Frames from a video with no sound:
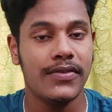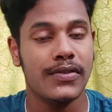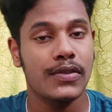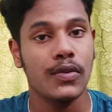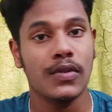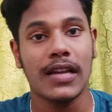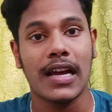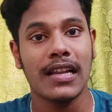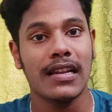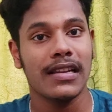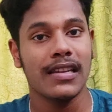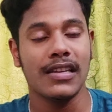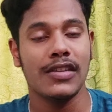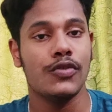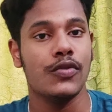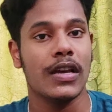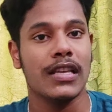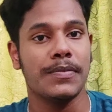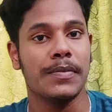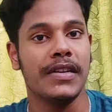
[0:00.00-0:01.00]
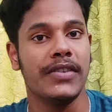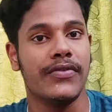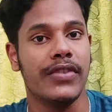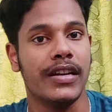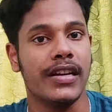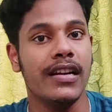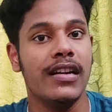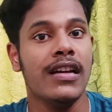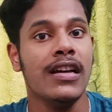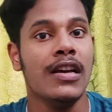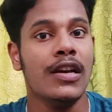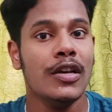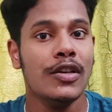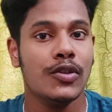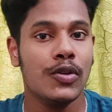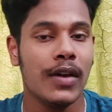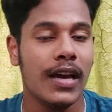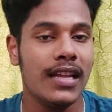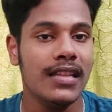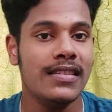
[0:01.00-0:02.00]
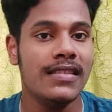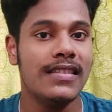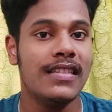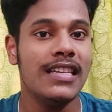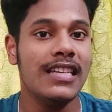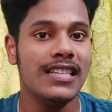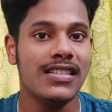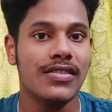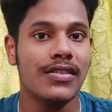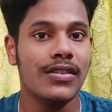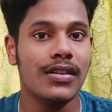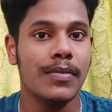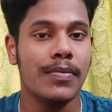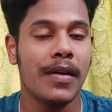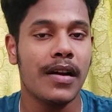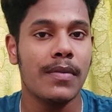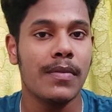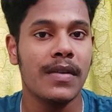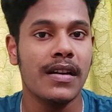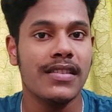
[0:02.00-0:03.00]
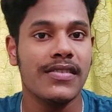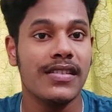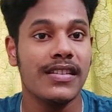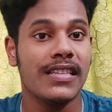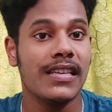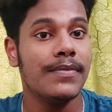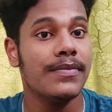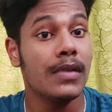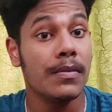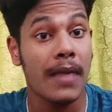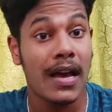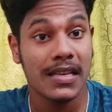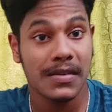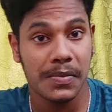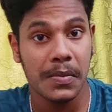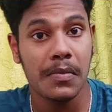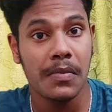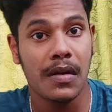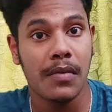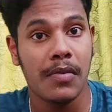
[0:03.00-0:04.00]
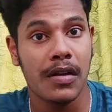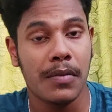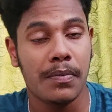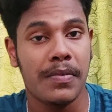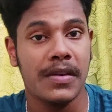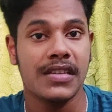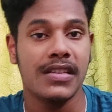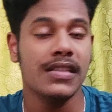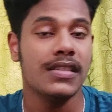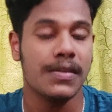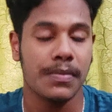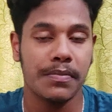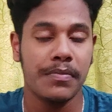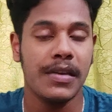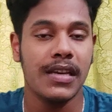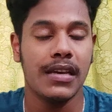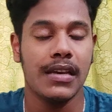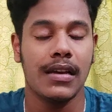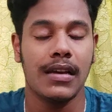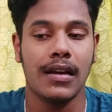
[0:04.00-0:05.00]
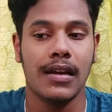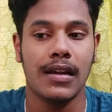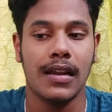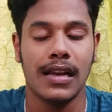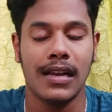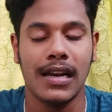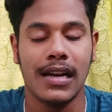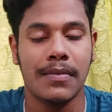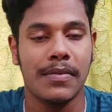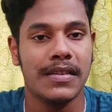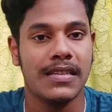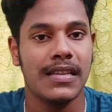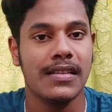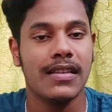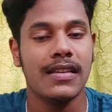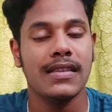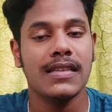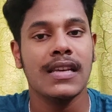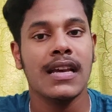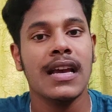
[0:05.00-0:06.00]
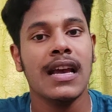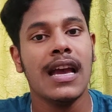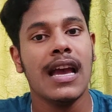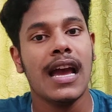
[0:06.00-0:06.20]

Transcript: So that issue has been treated. So hence these 3 departments receive the maximum number of patients. Being let me say this.